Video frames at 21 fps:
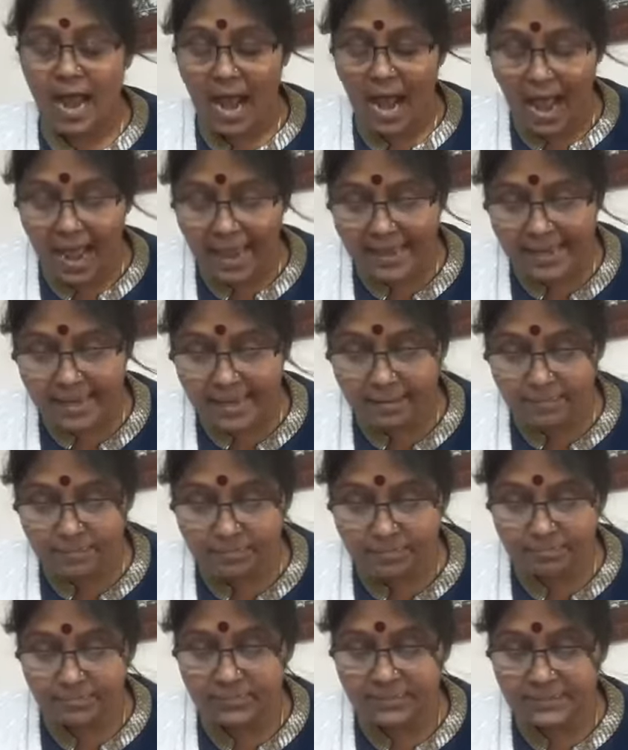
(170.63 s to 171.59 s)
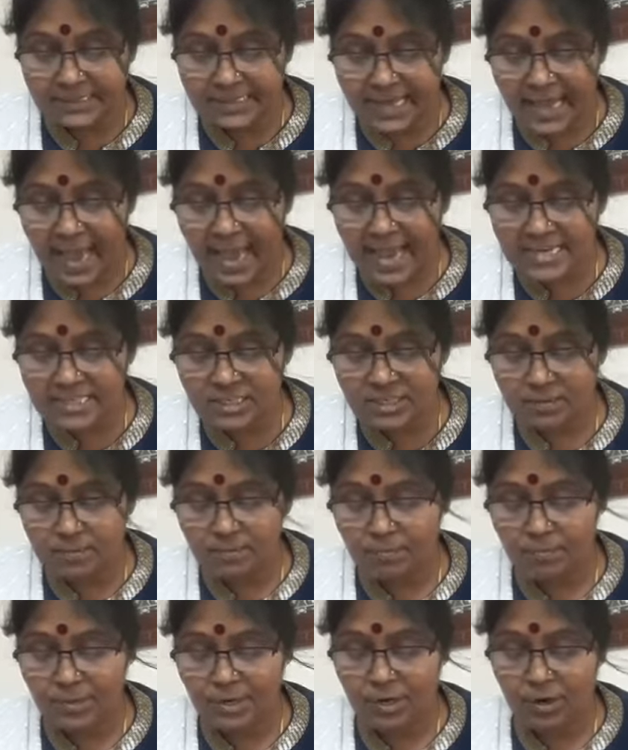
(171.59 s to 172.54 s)
I am dash
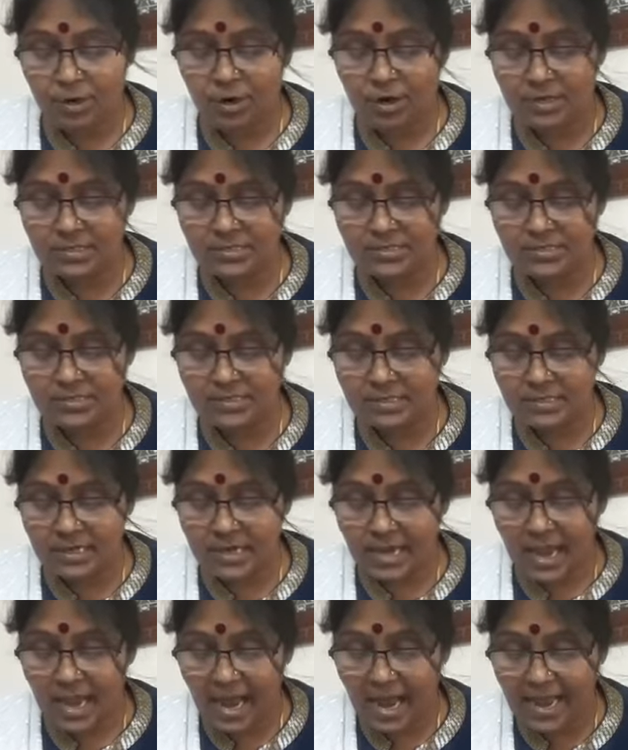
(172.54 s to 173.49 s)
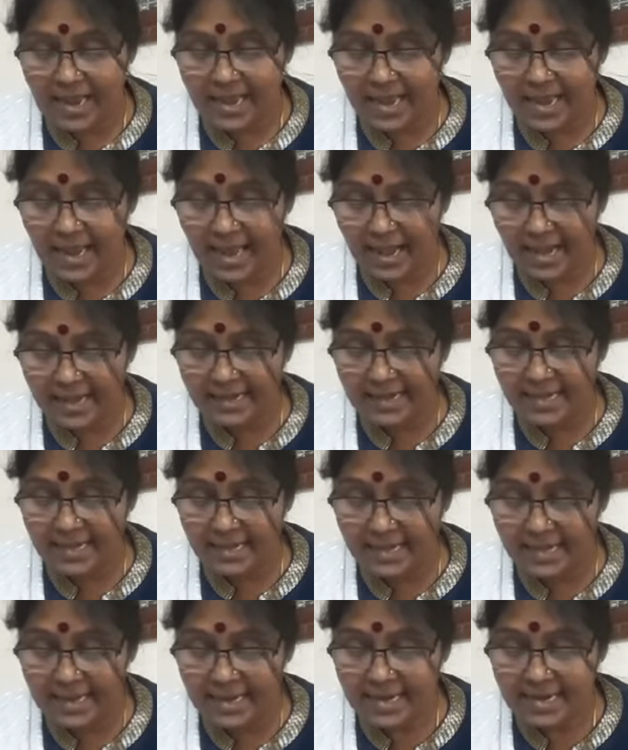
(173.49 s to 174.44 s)
because I had
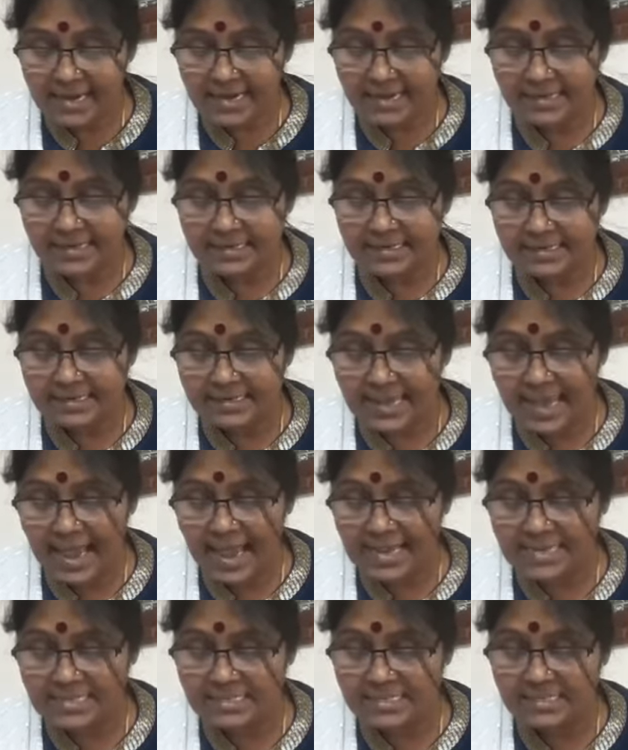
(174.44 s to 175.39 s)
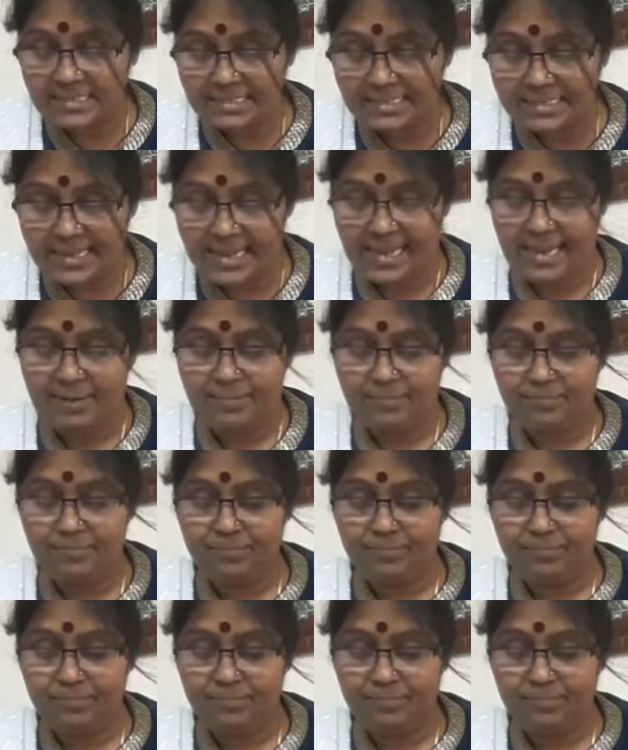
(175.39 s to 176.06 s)
a dash day.